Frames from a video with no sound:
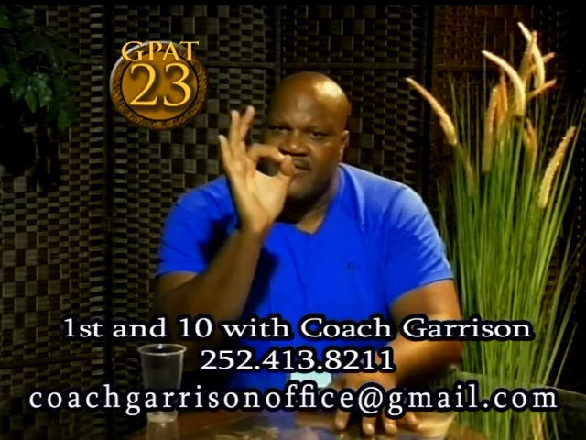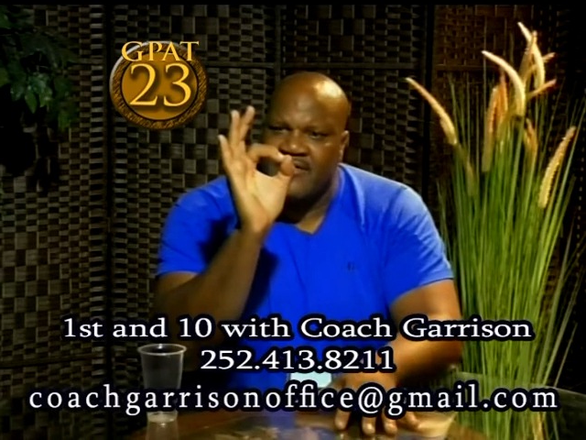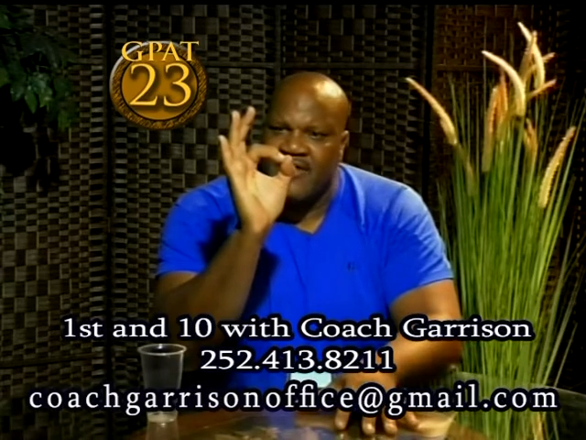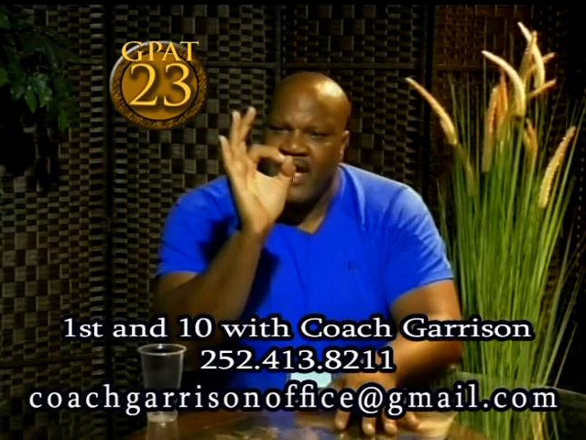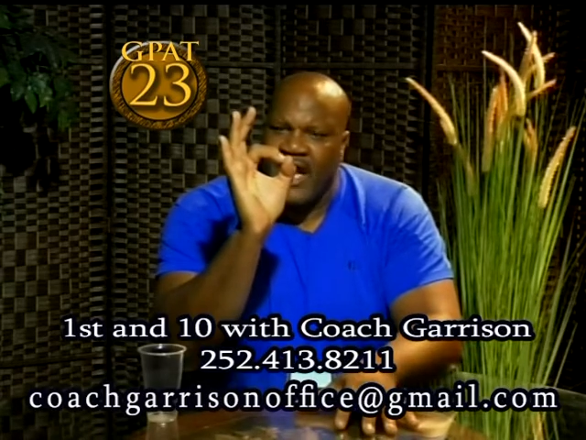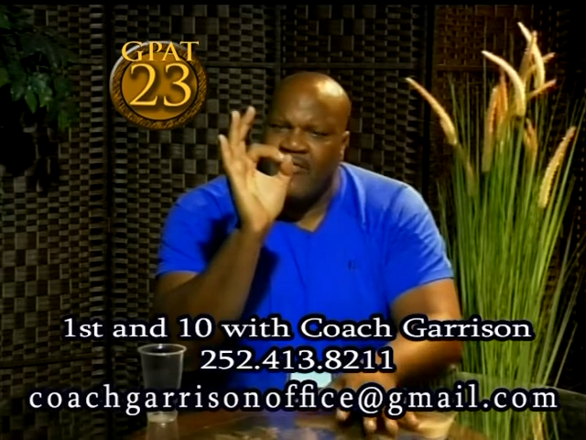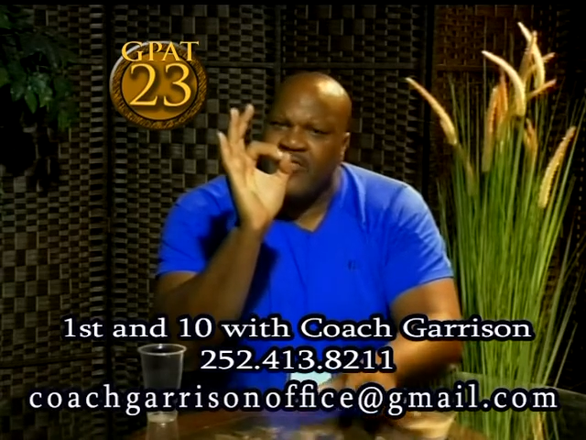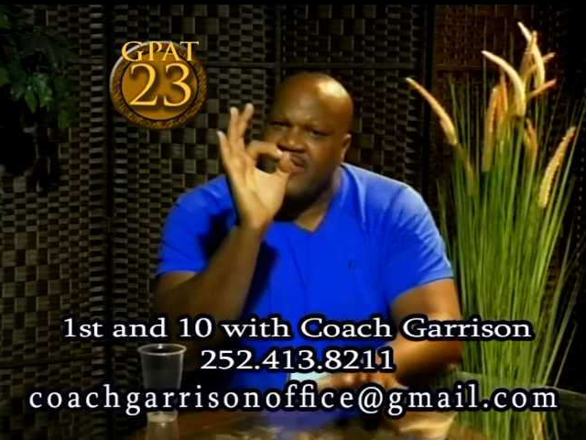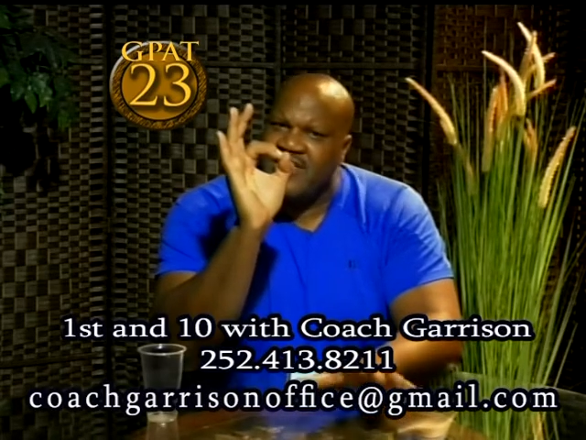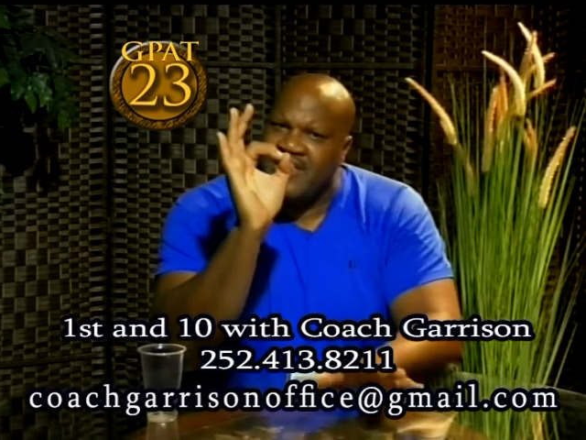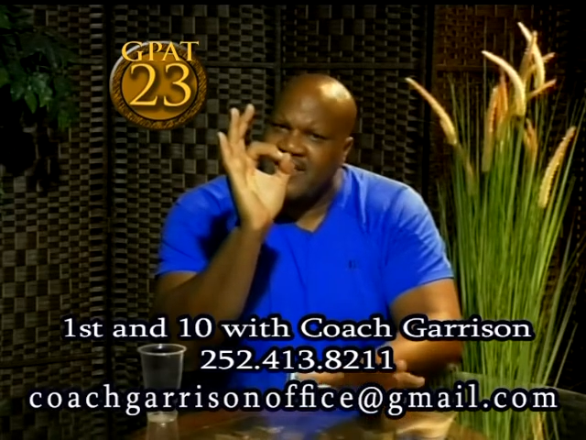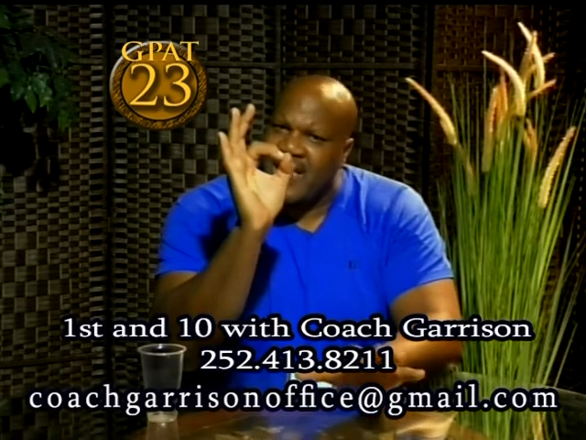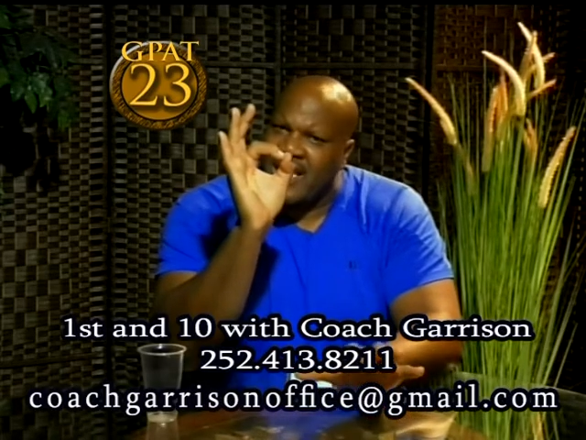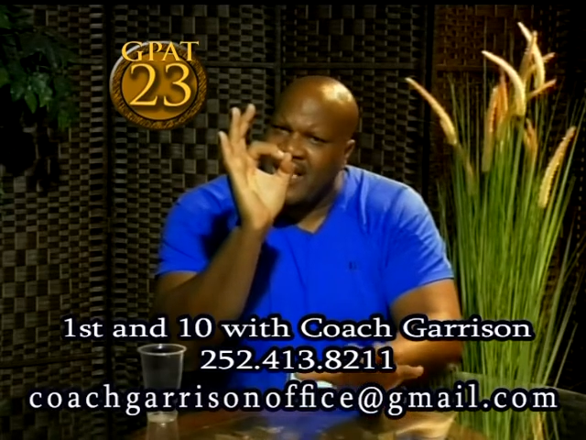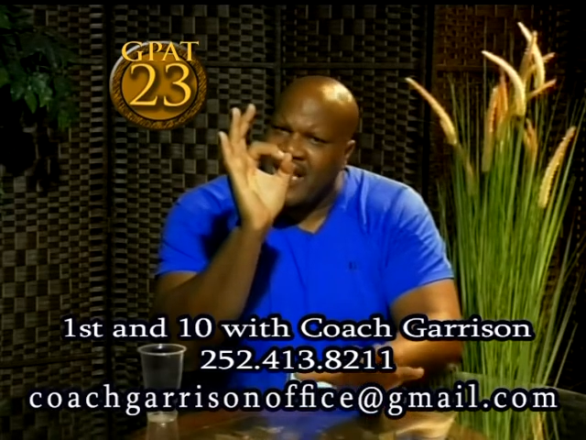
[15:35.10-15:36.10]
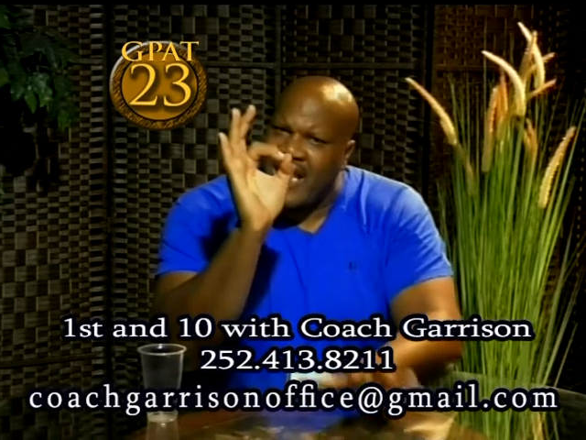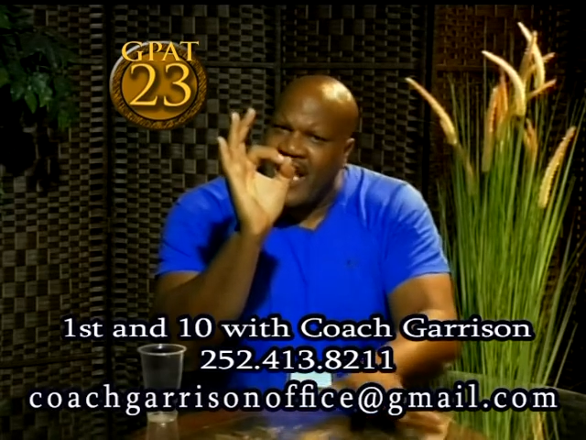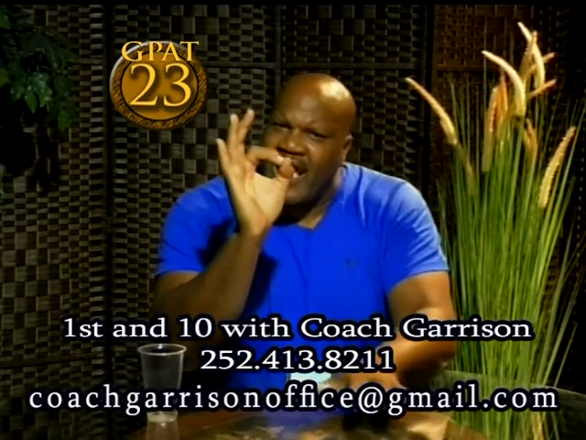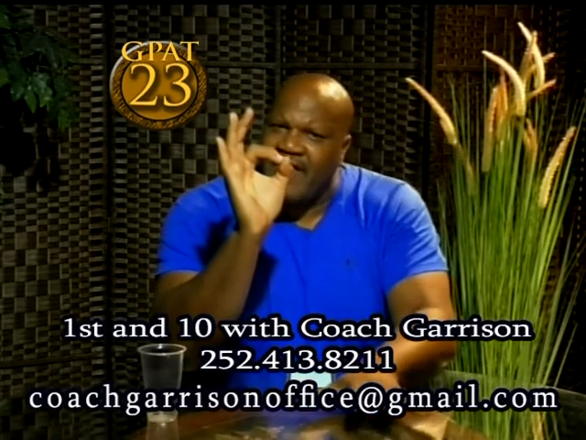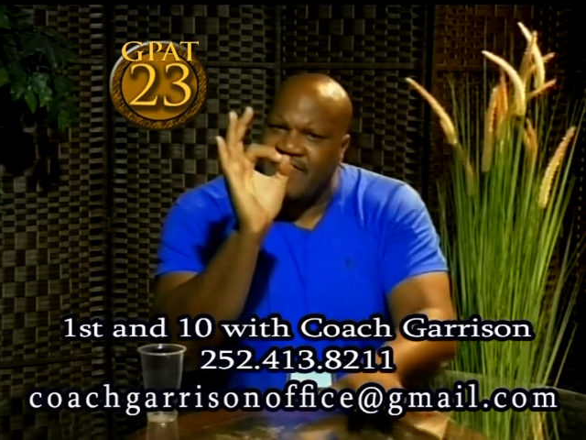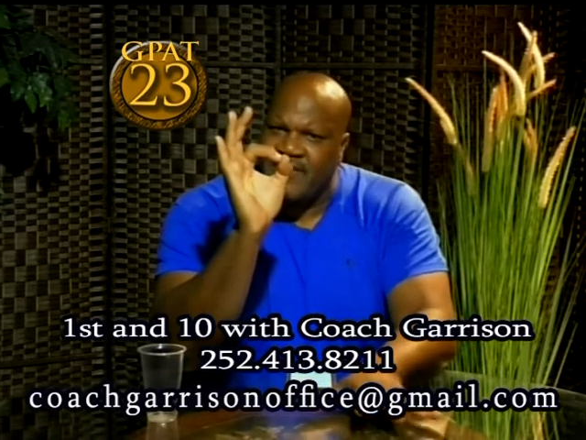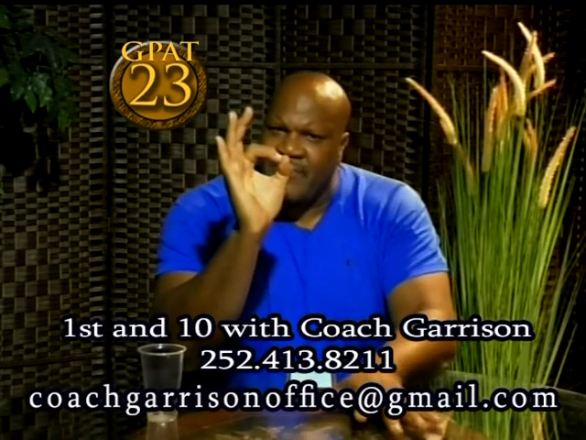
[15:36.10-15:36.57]
If we just had
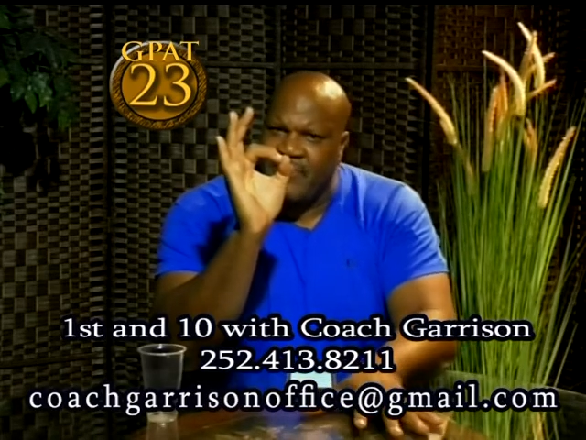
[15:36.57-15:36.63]
half the